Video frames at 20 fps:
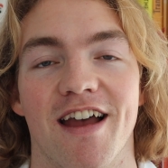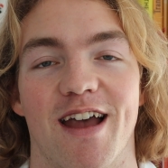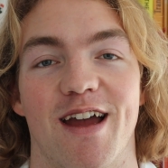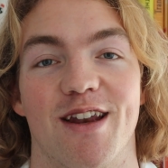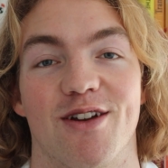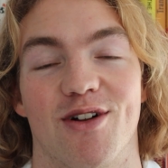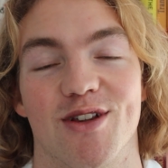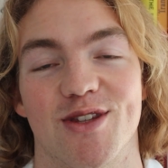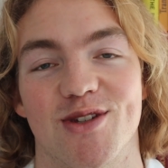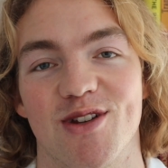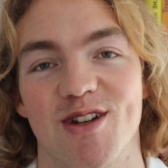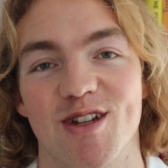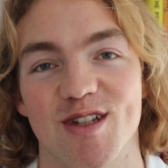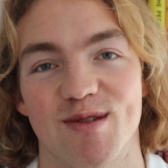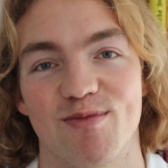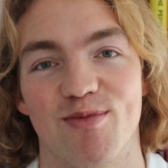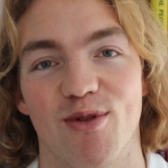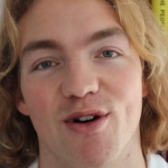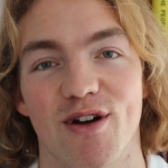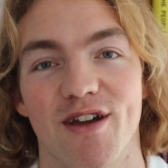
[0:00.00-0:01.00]
And also in
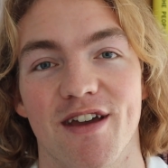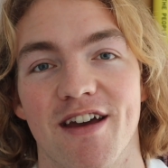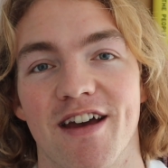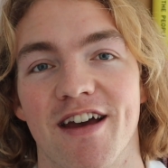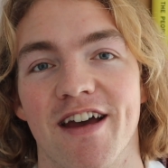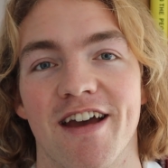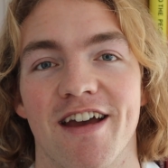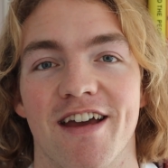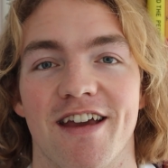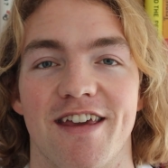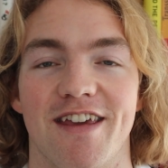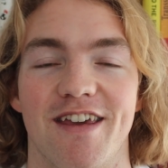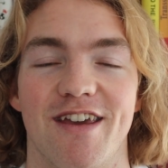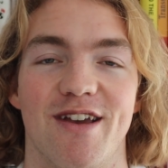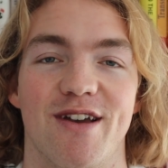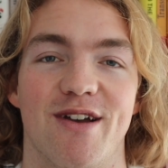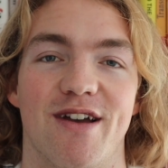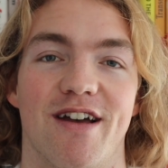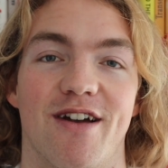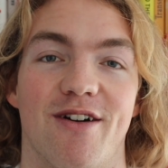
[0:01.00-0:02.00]
his book
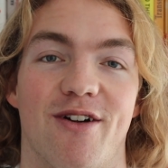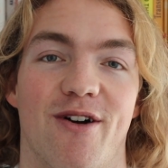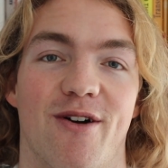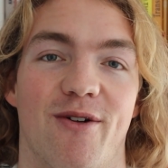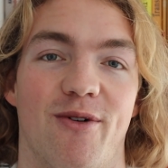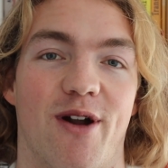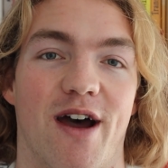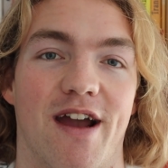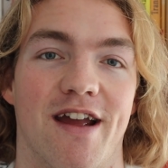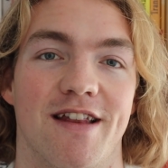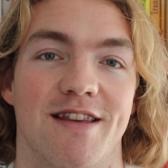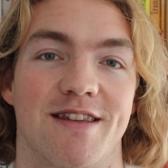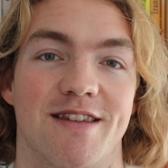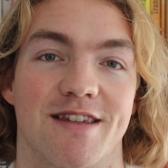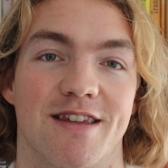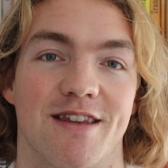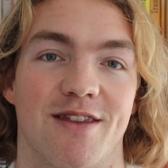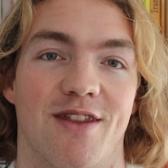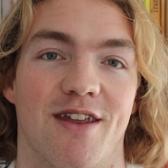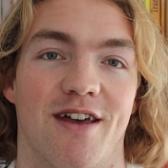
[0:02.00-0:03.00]
he
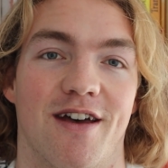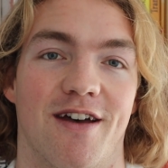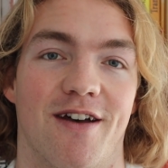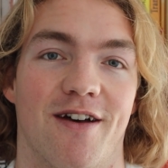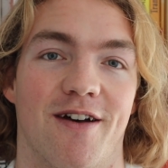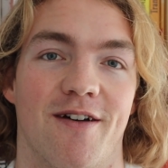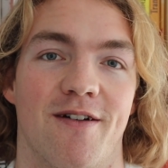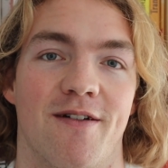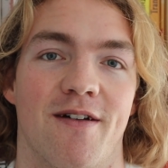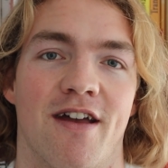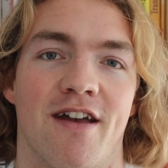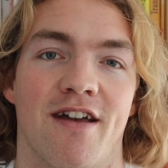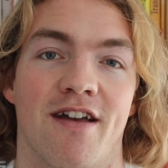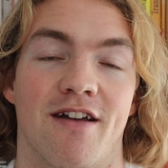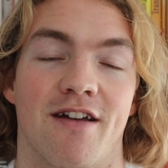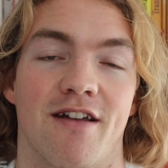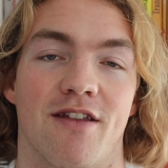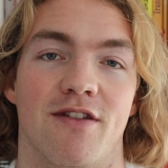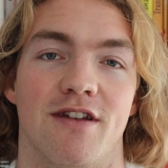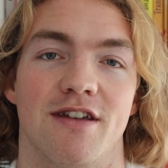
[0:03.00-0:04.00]
writes the
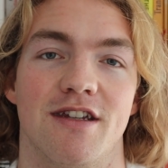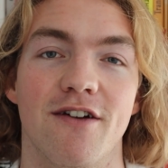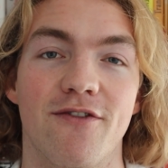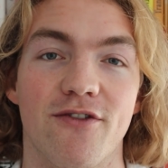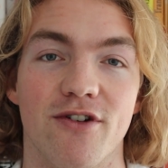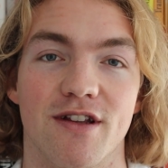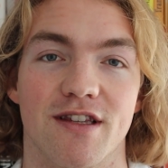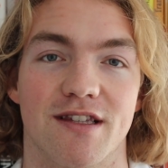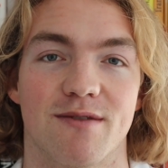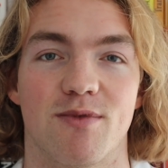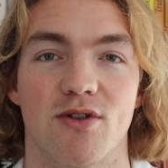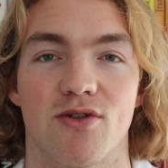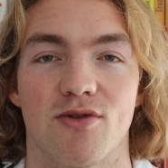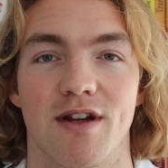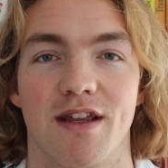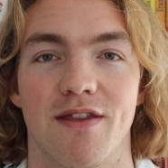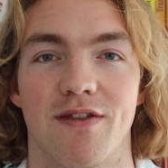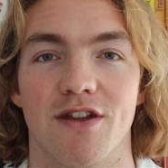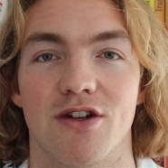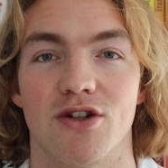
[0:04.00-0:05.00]
difference
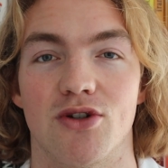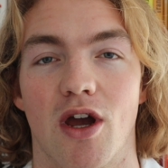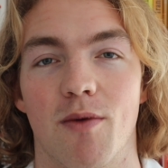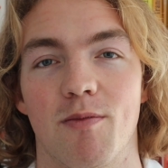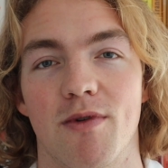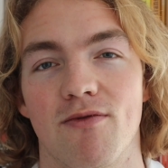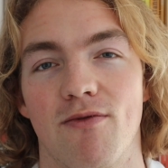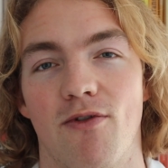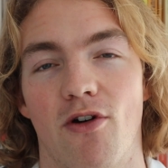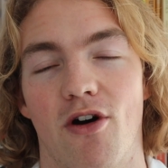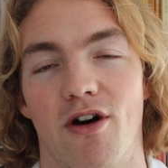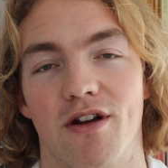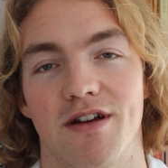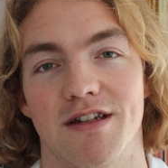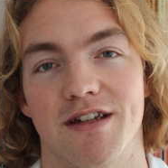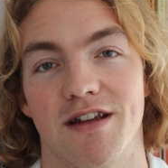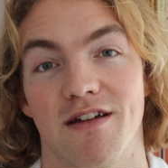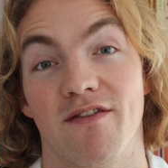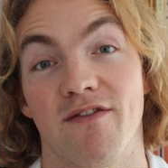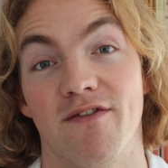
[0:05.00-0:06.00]
between the German
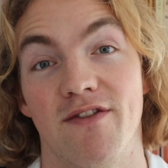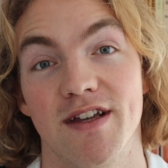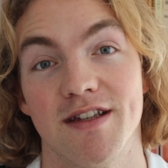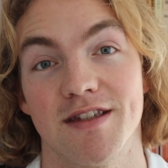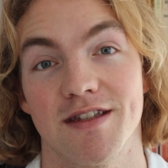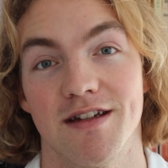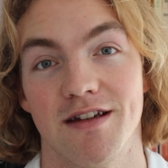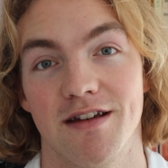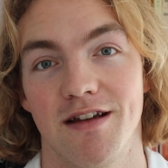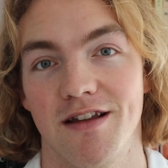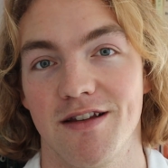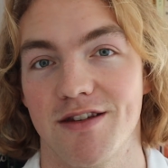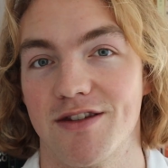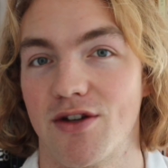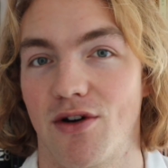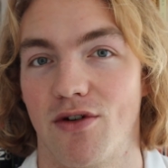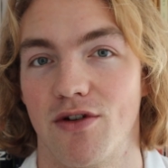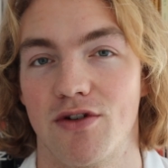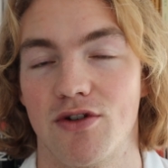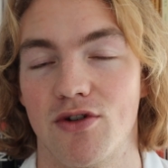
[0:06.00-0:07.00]
word wissen,
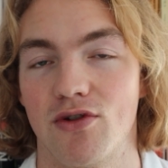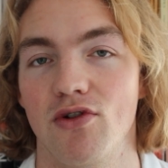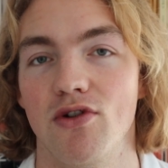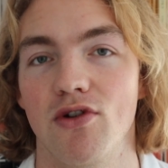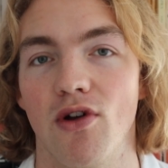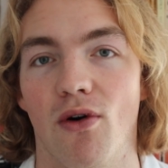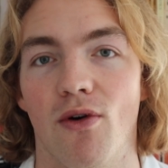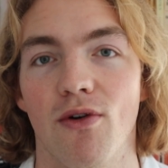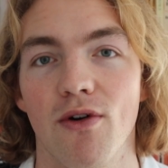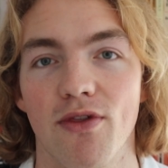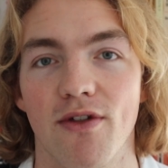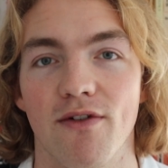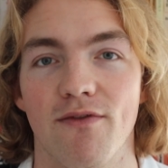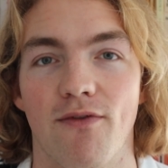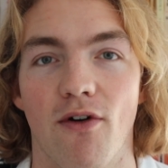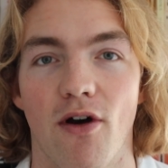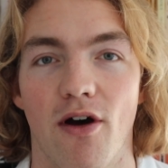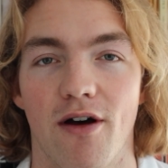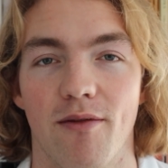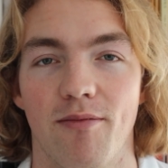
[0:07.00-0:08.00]
so to know, the
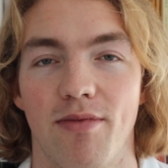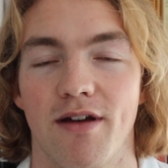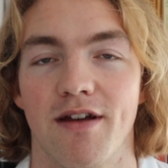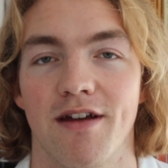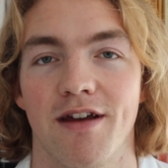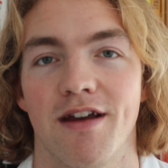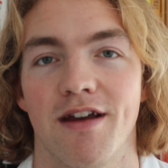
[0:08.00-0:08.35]
verb